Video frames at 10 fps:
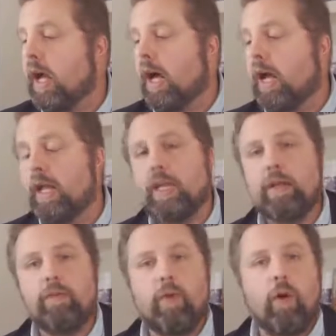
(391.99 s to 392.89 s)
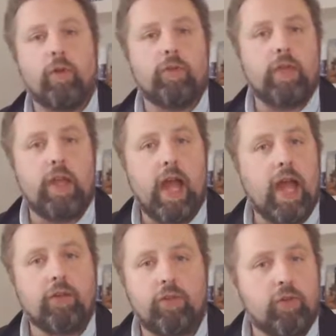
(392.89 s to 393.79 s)
It involves the
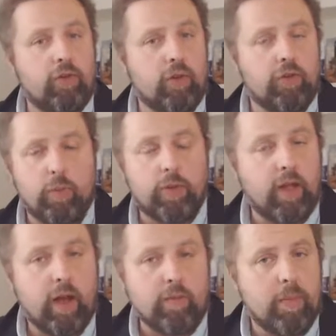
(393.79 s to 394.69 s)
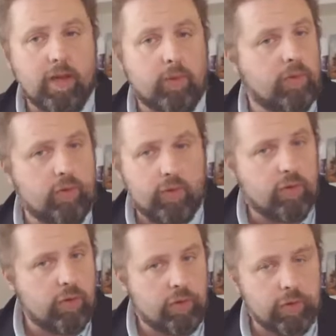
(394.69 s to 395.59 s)
actions associated with a governmental
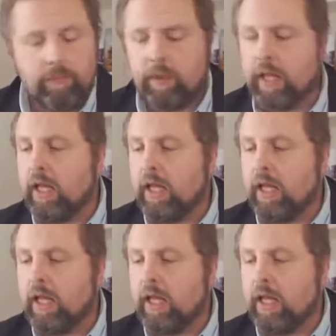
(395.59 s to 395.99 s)
institution,